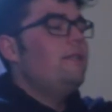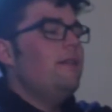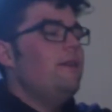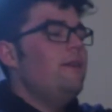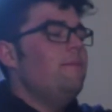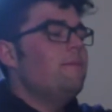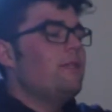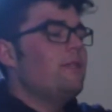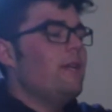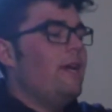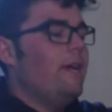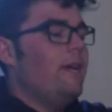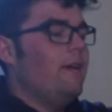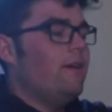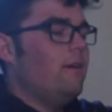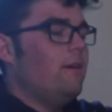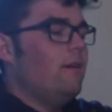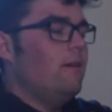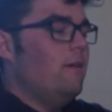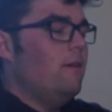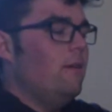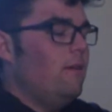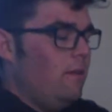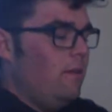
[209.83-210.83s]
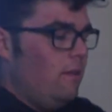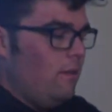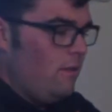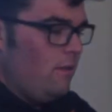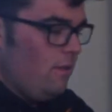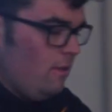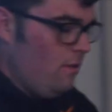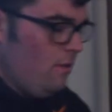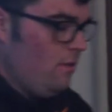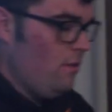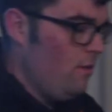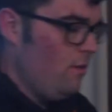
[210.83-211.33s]
at the time it's kind of like
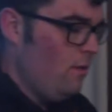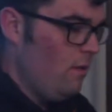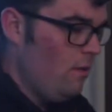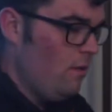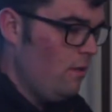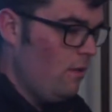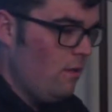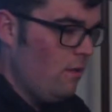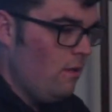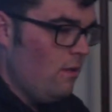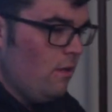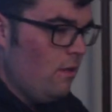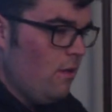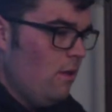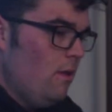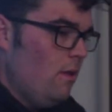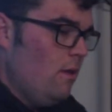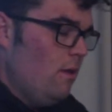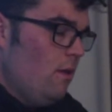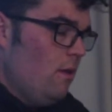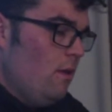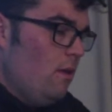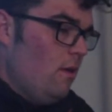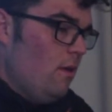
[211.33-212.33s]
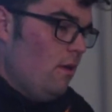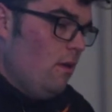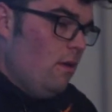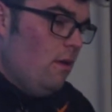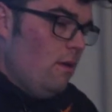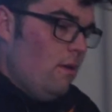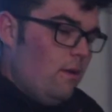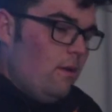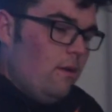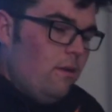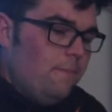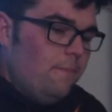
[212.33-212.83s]
that idea of being
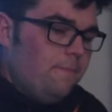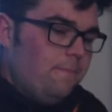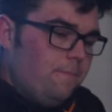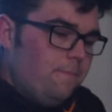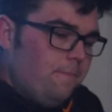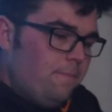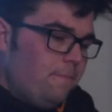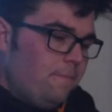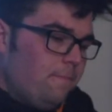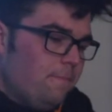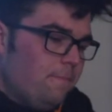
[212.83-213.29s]
like a